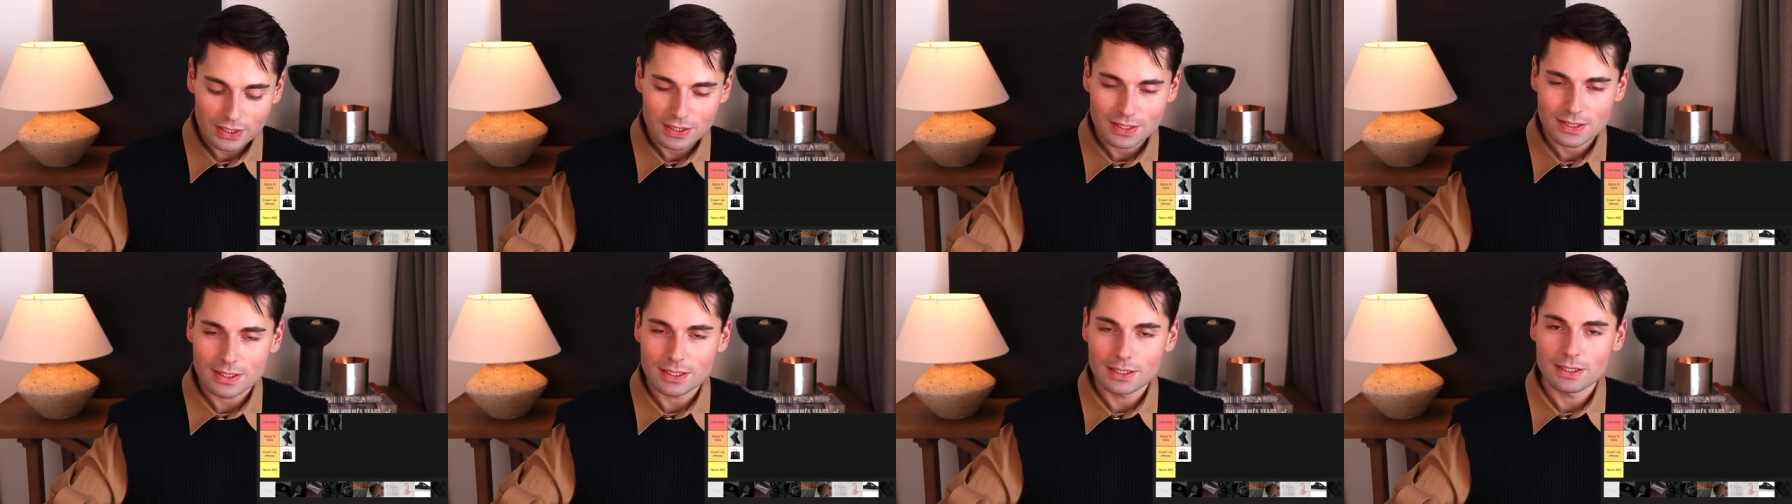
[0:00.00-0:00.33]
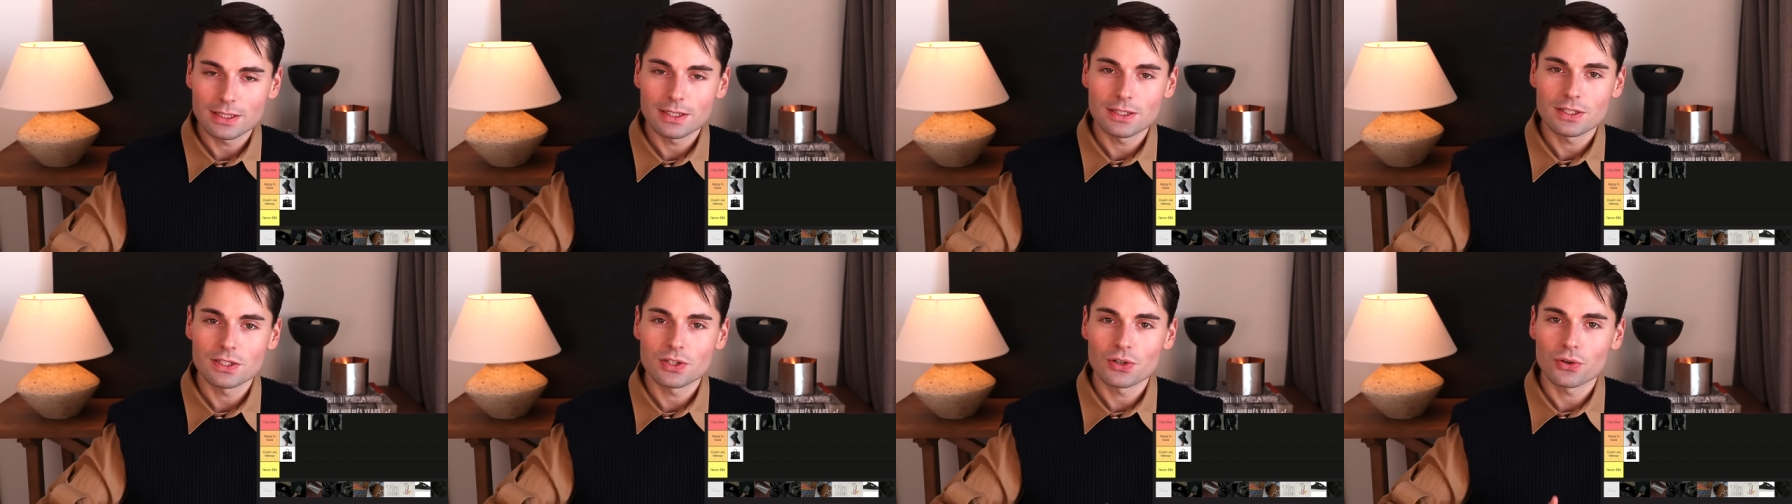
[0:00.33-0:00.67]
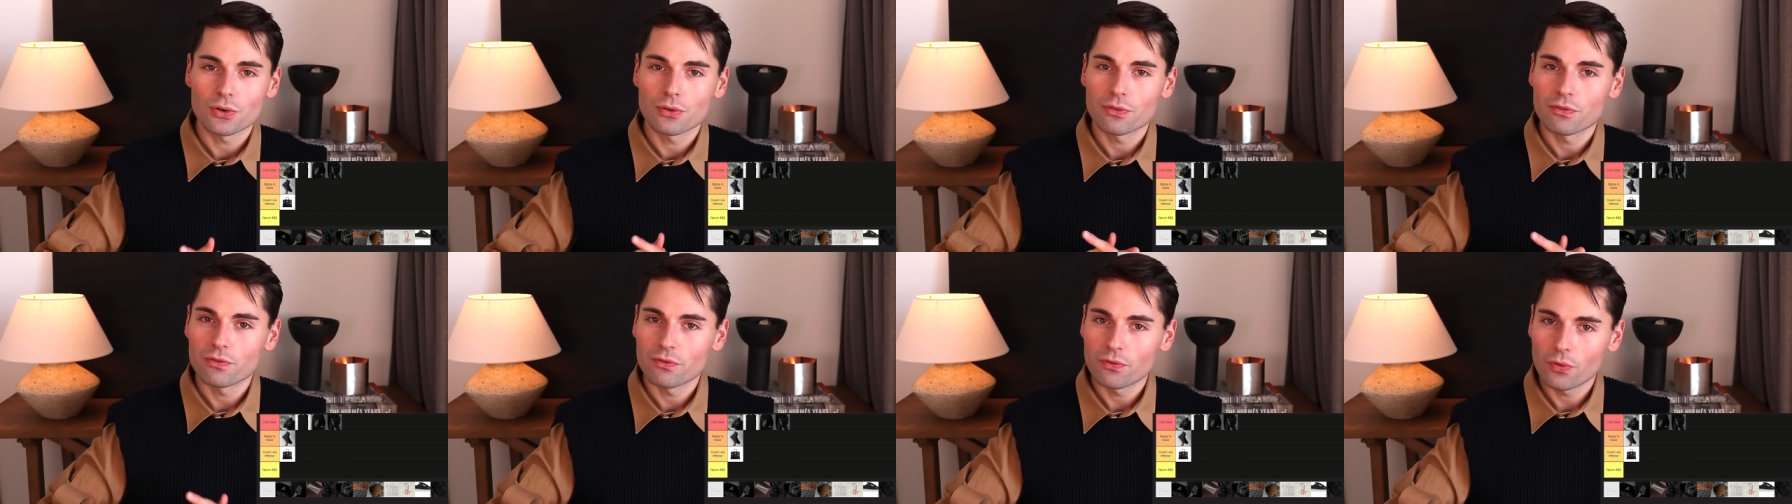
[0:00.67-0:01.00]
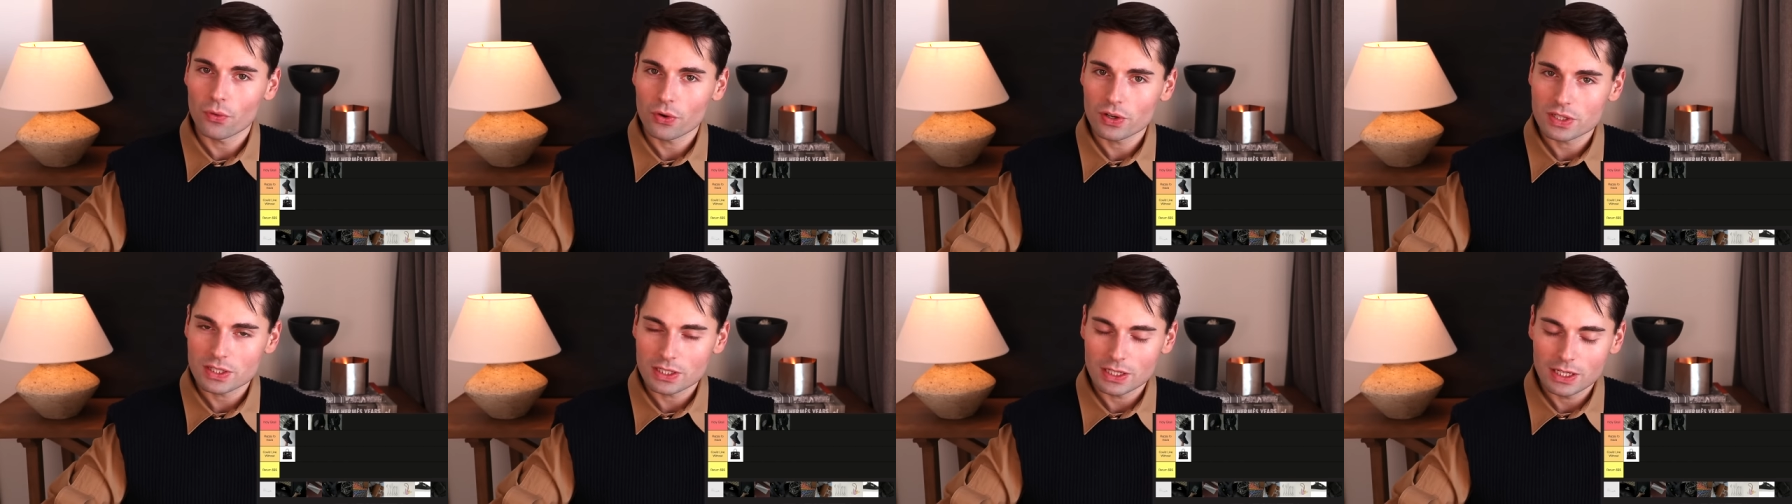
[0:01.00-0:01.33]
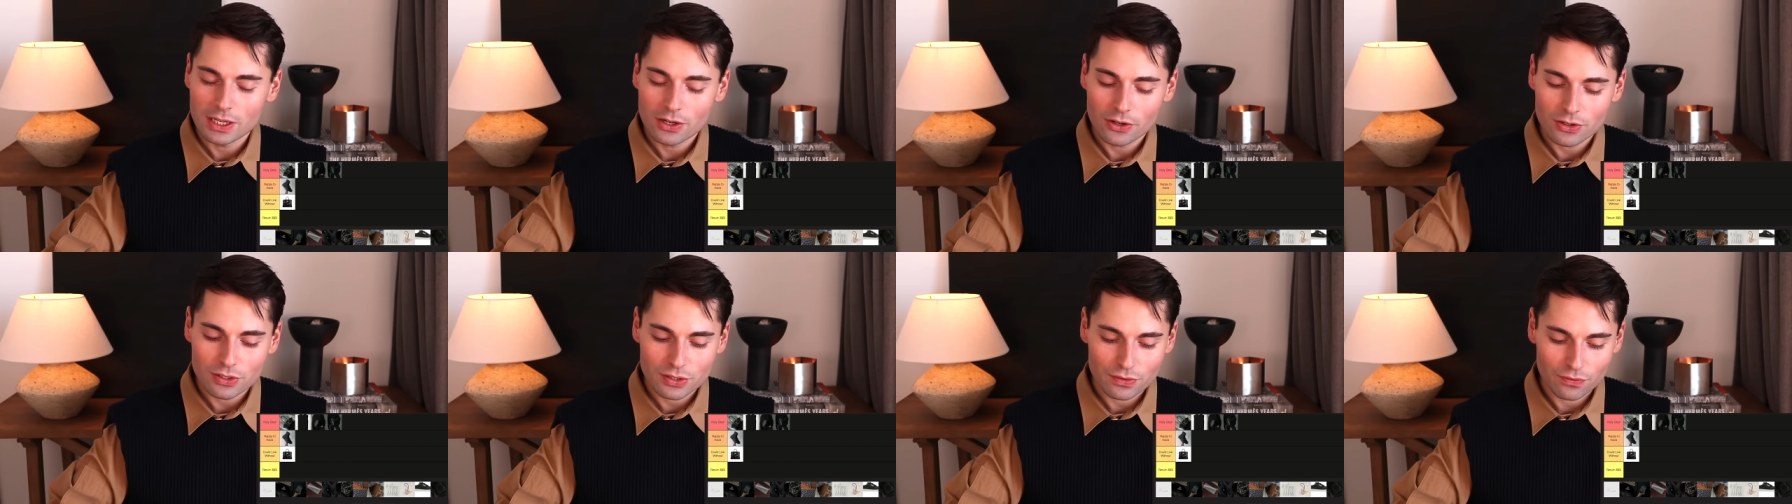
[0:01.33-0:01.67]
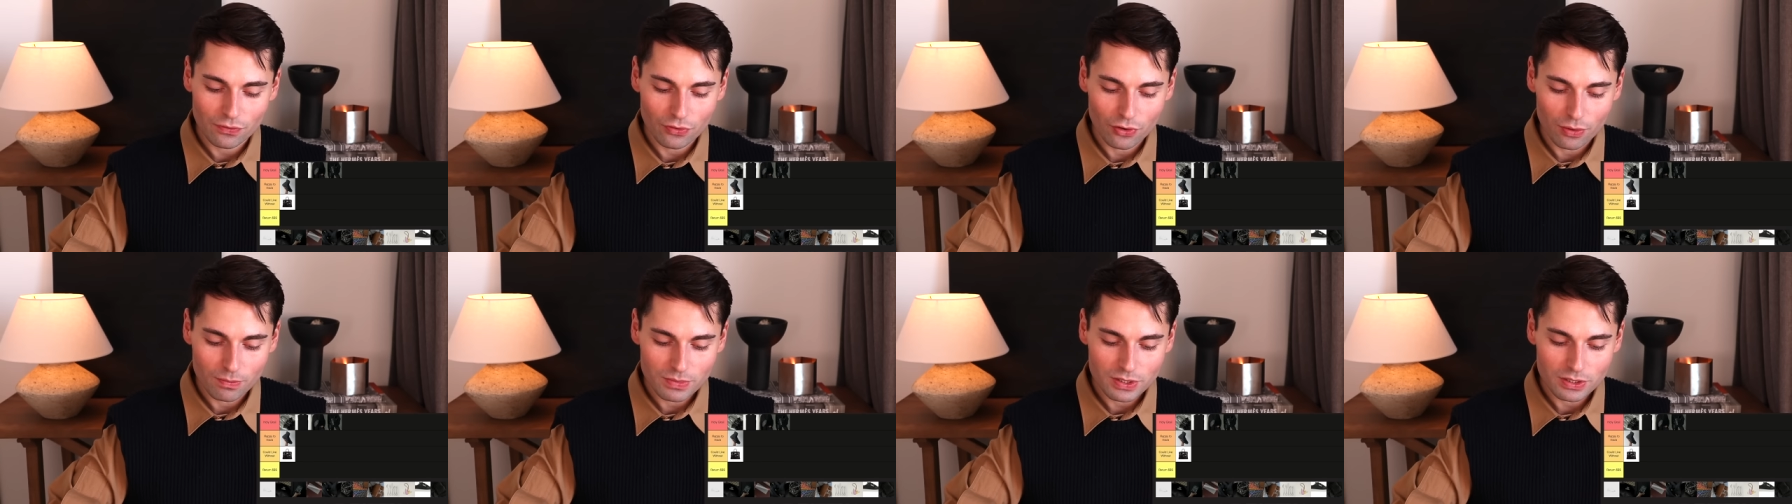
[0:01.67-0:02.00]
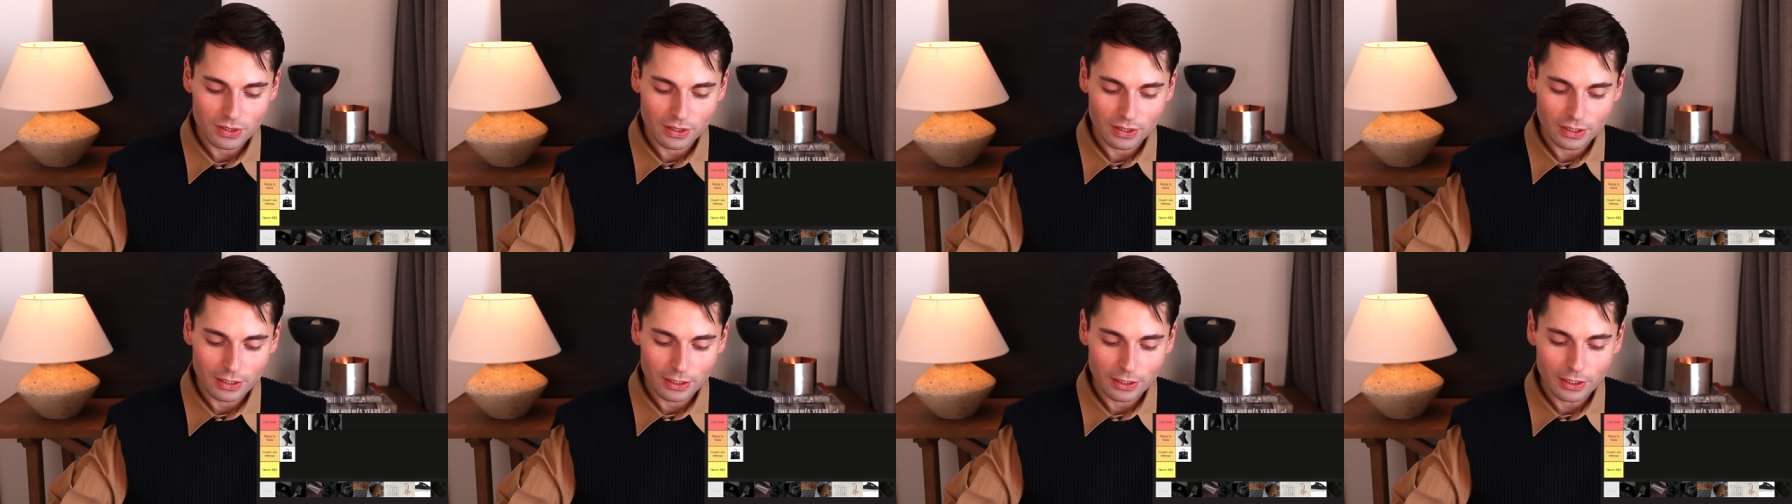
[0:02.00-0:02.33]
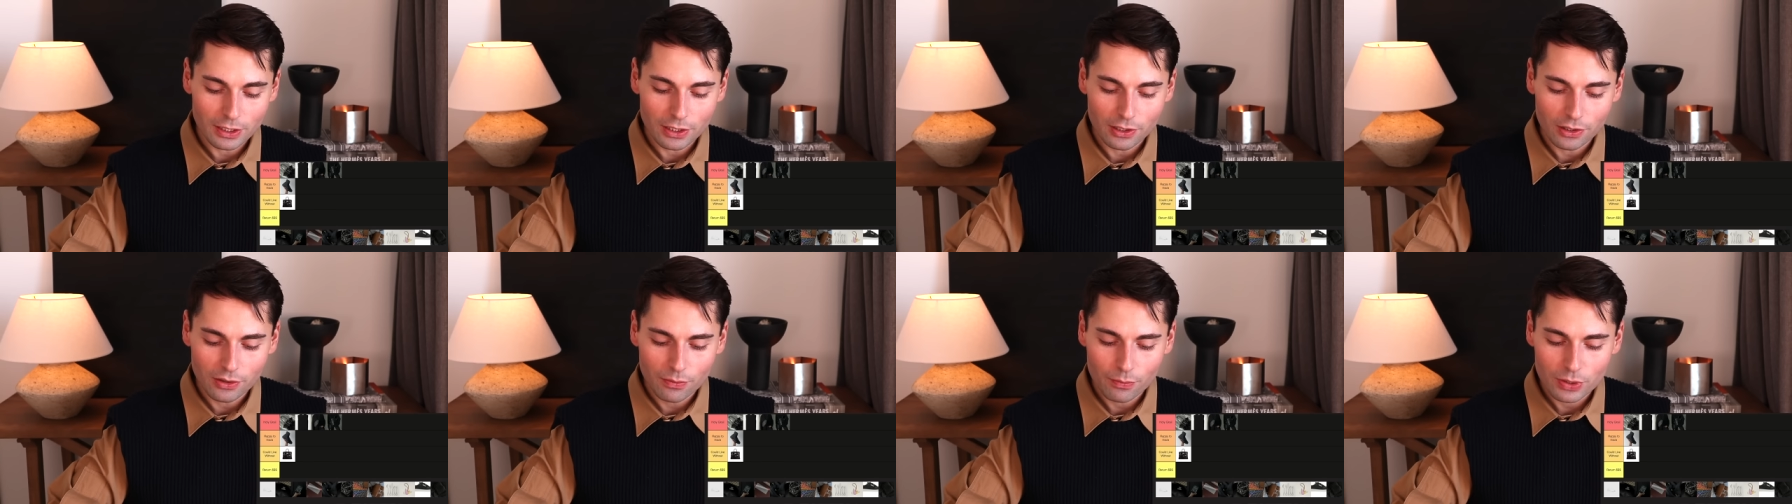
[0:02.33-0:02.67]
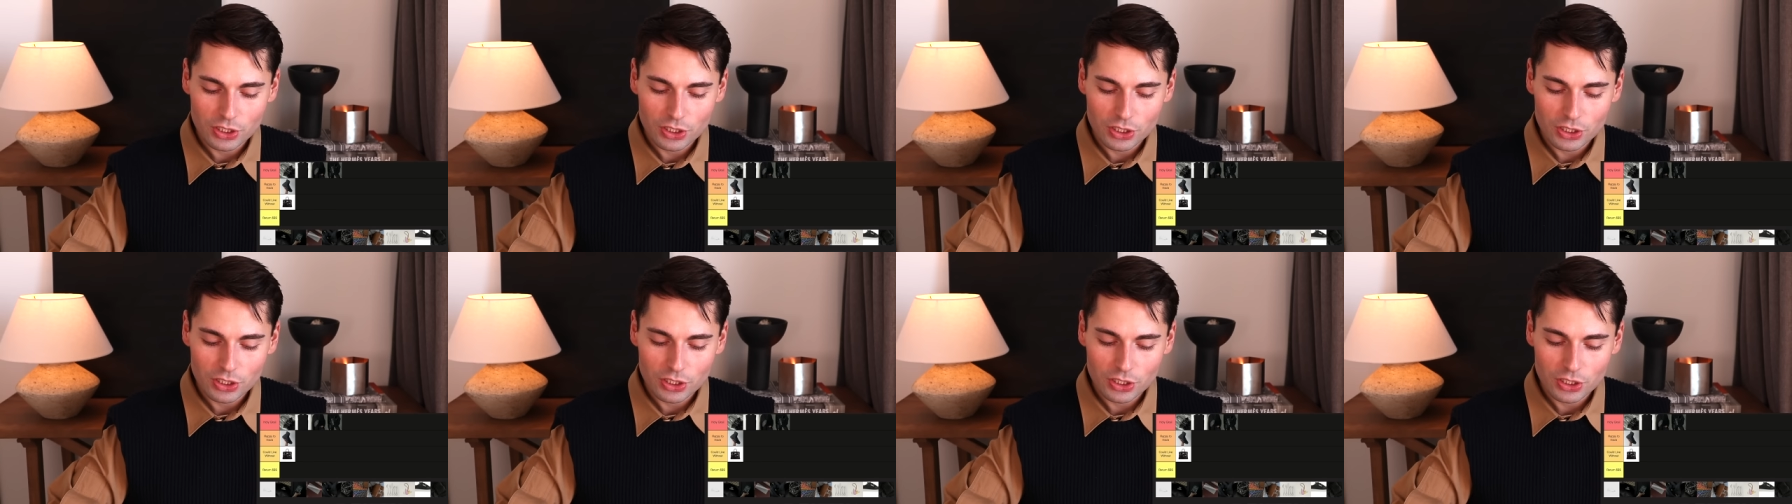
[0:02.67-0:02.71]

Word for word: CT04 sneakers from Celine here,